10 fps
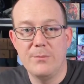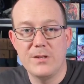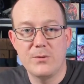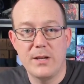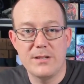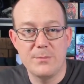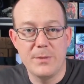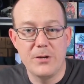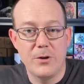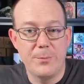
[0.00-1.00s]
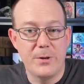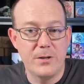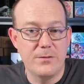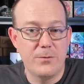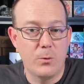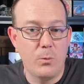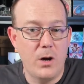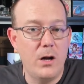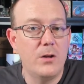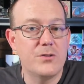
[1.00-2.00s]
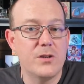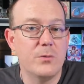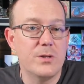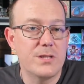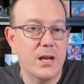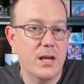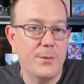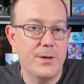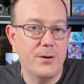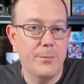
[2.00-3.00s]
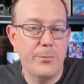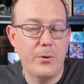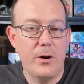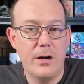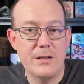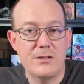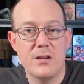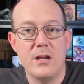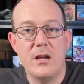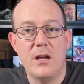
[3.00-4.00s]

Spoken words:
This one hasn't been reprinted for a while, so it was getting up there in price.